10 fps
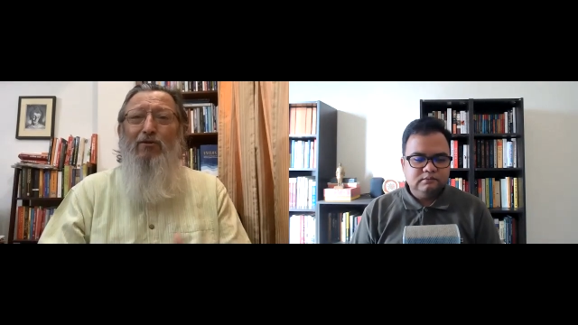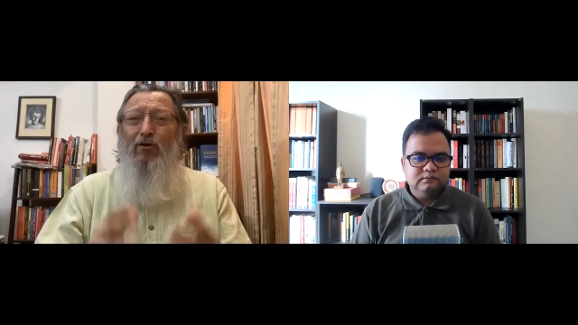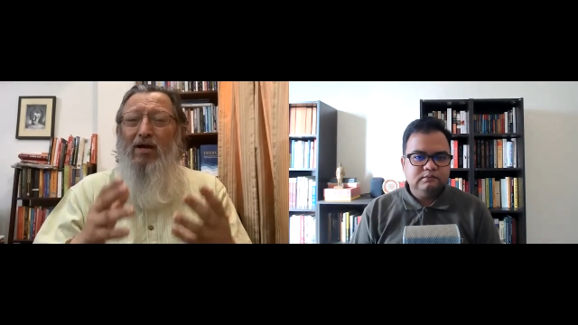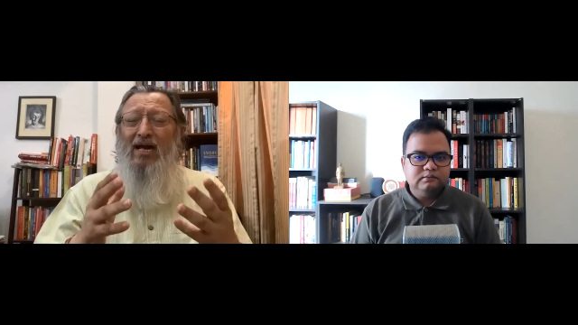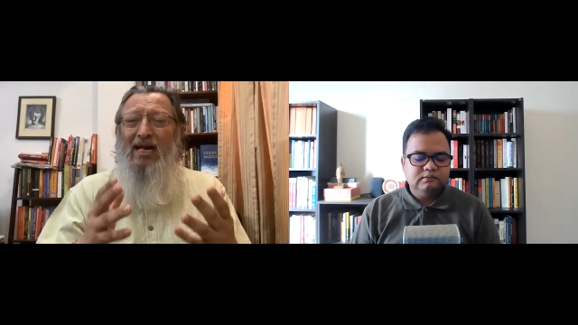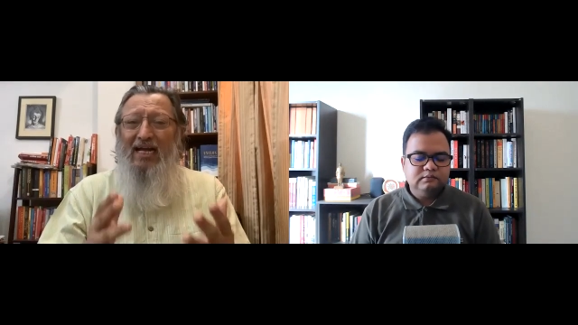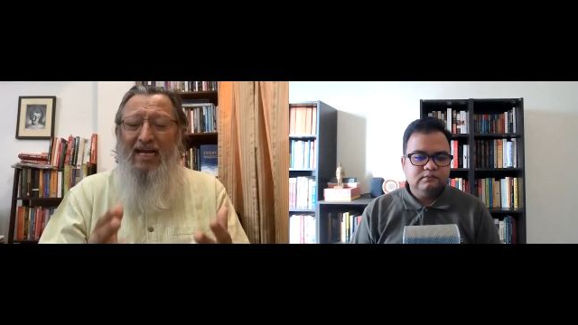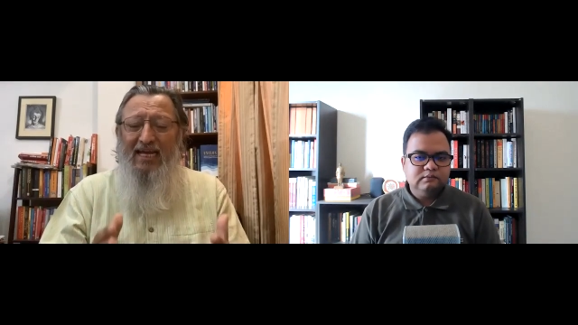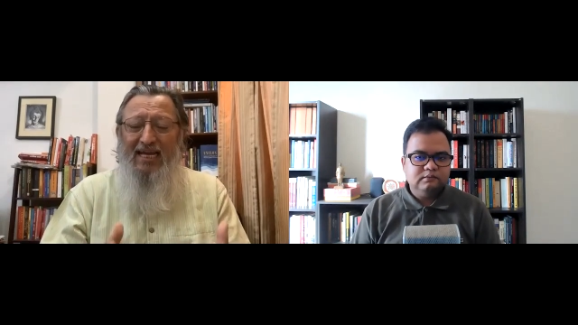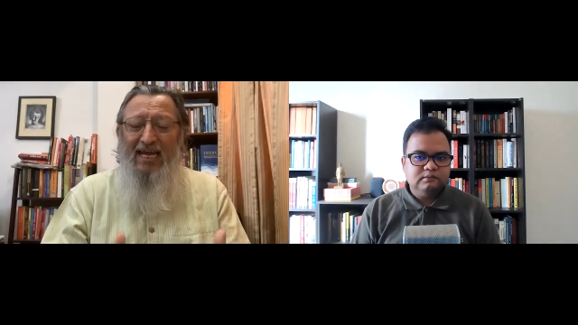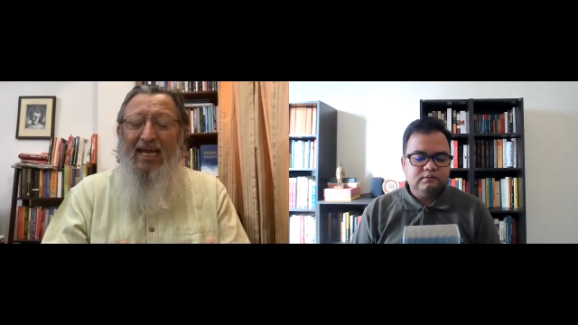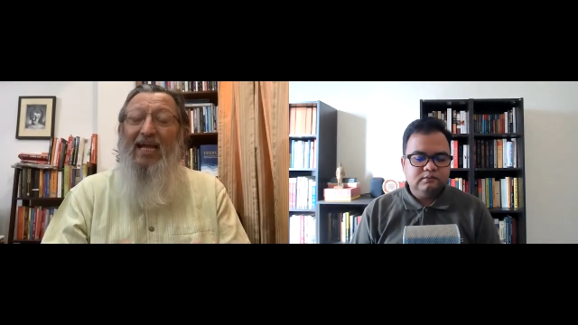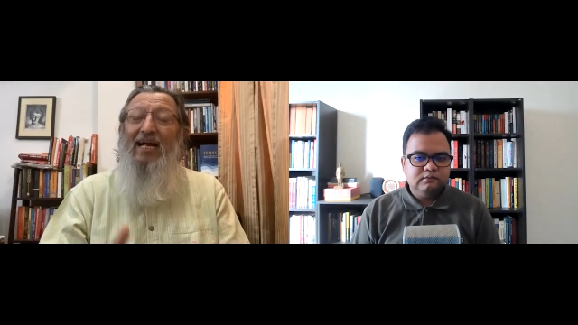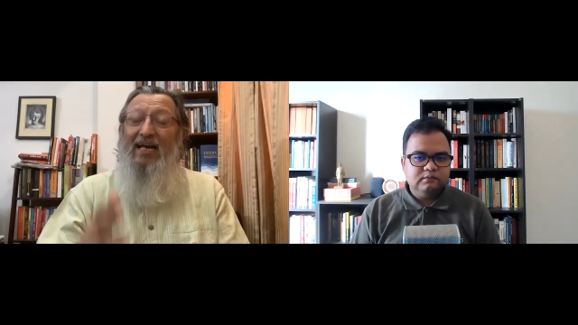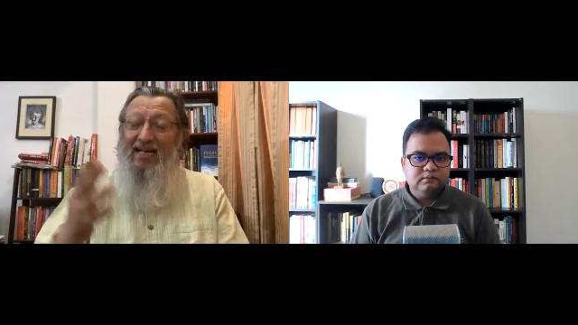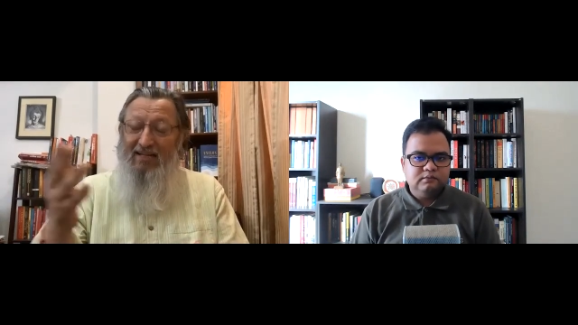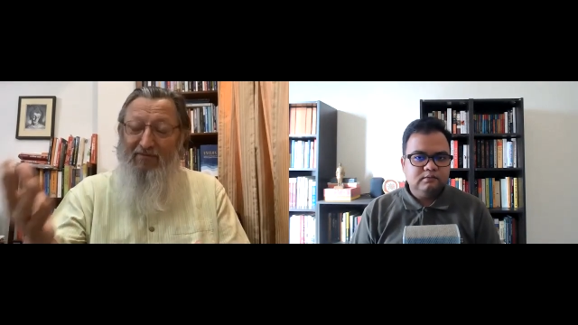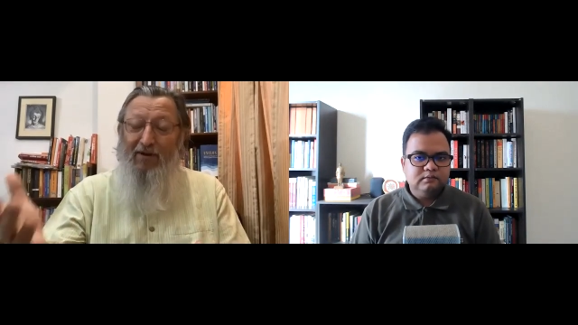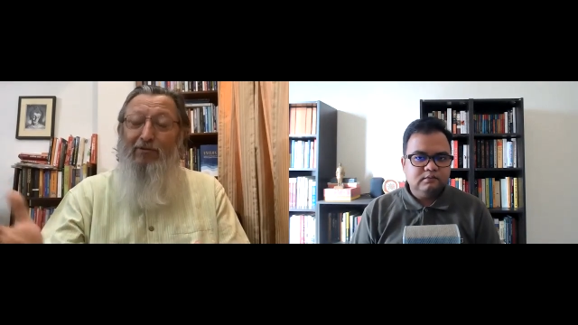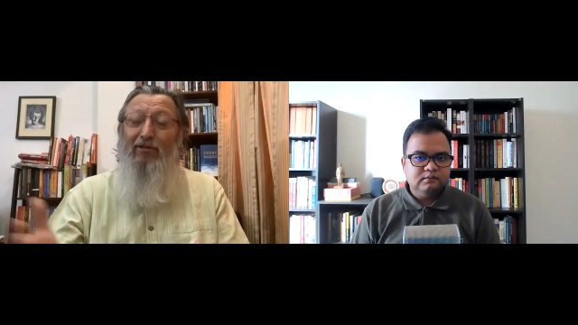Speaker 1: so he
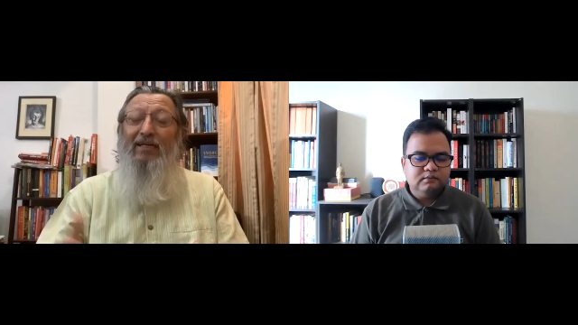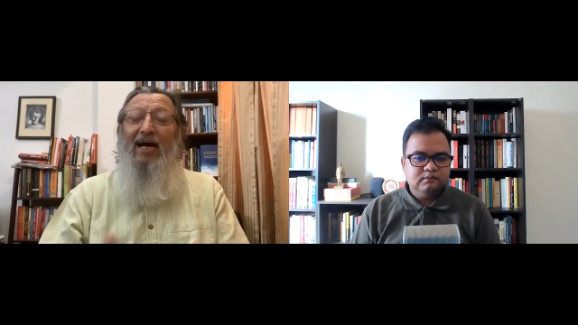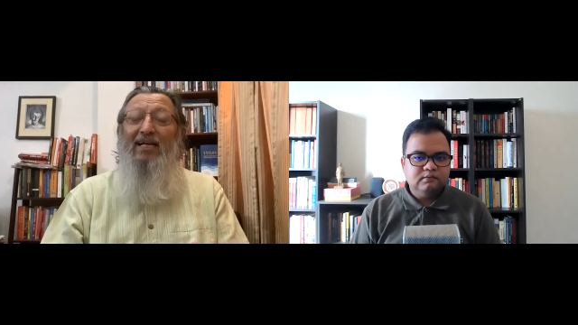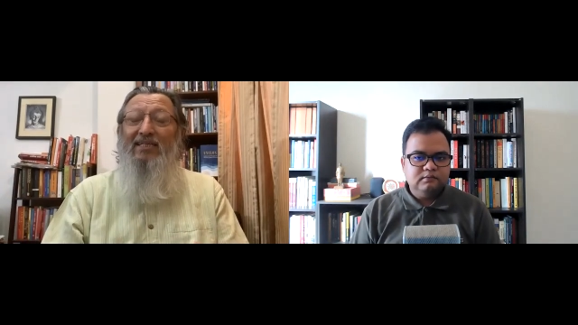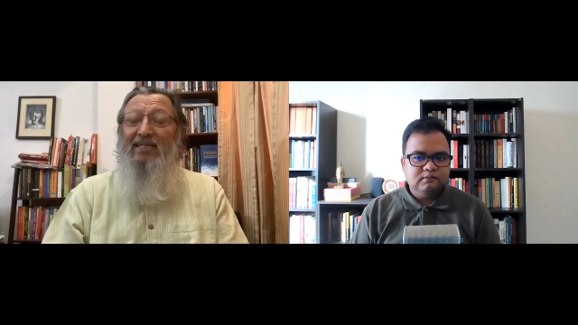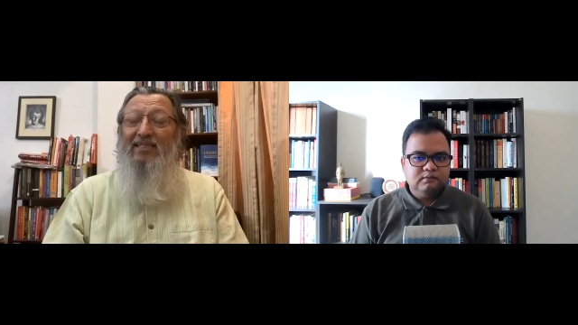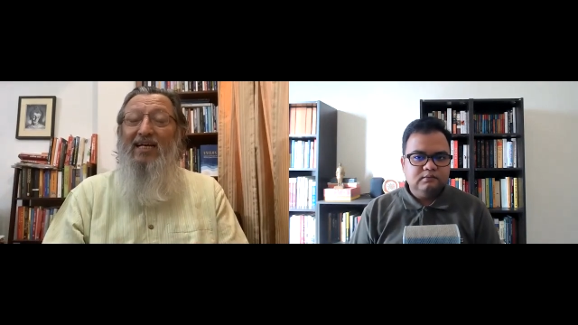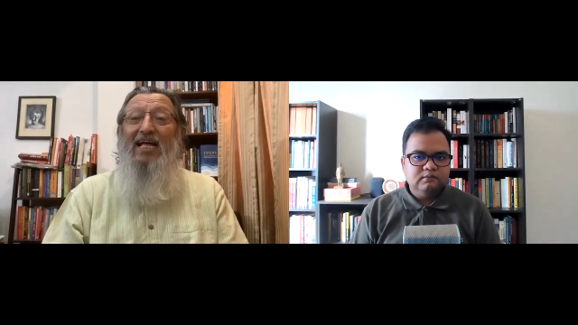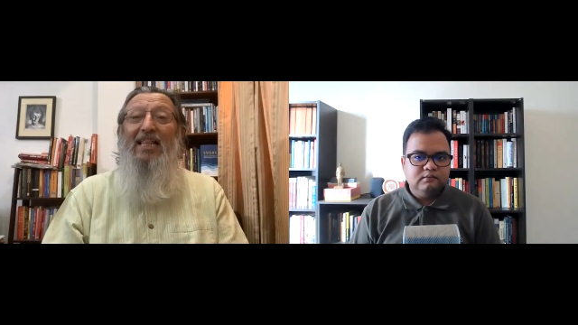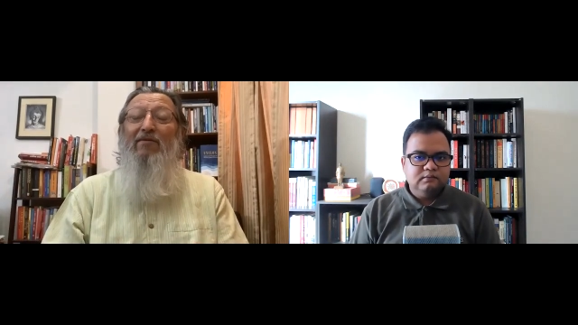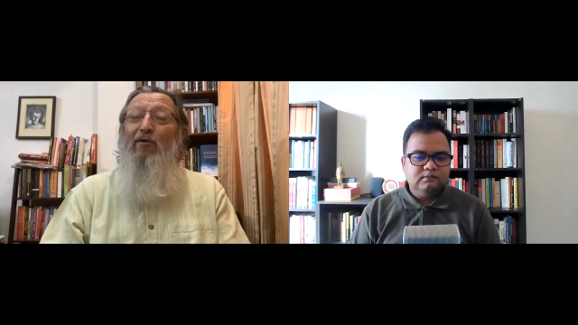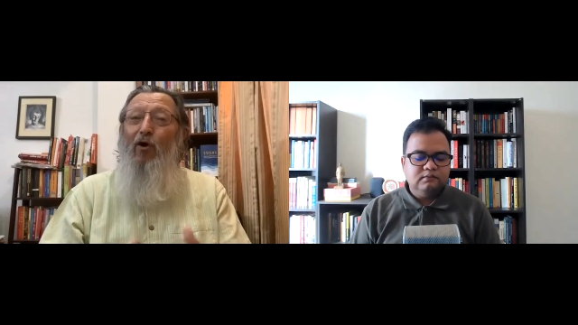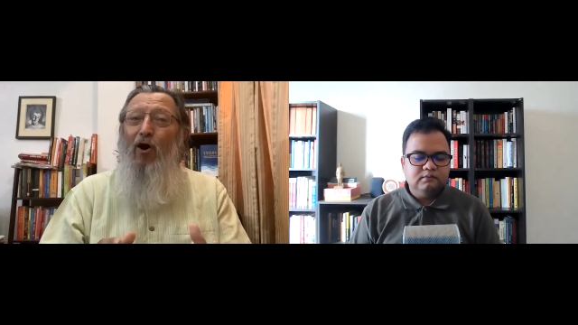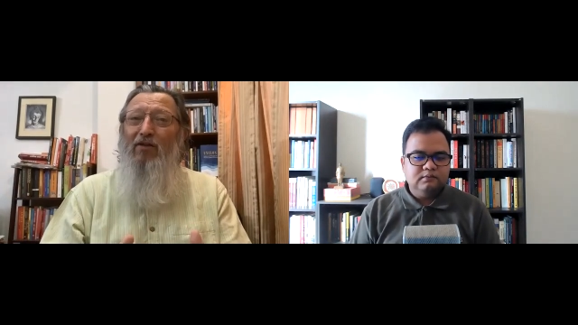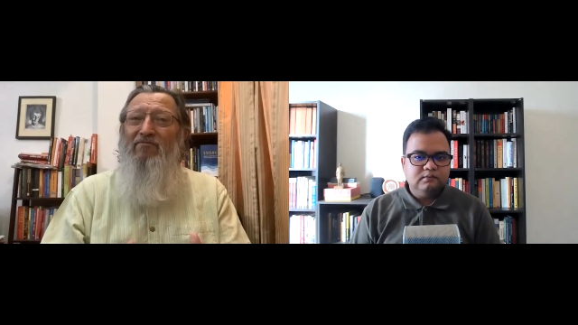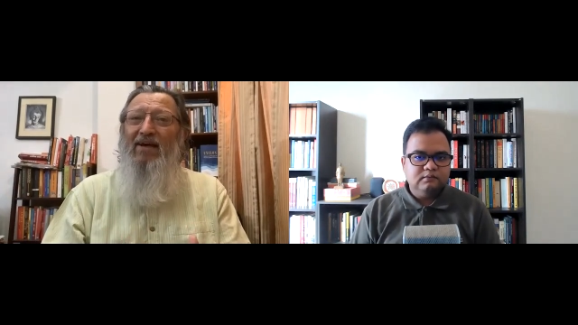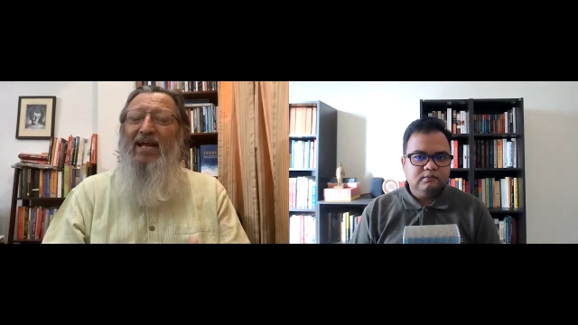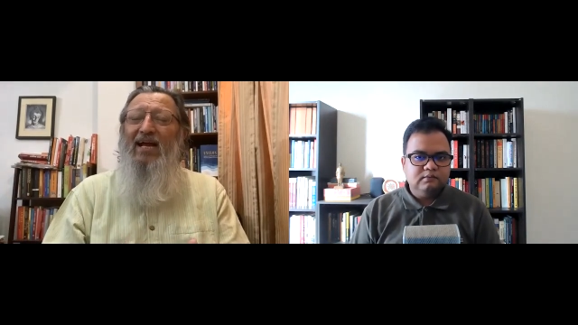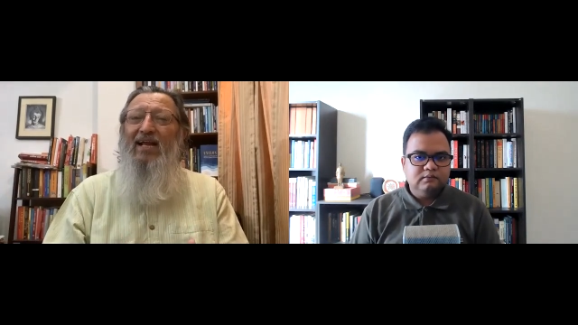founders of the rss they were all very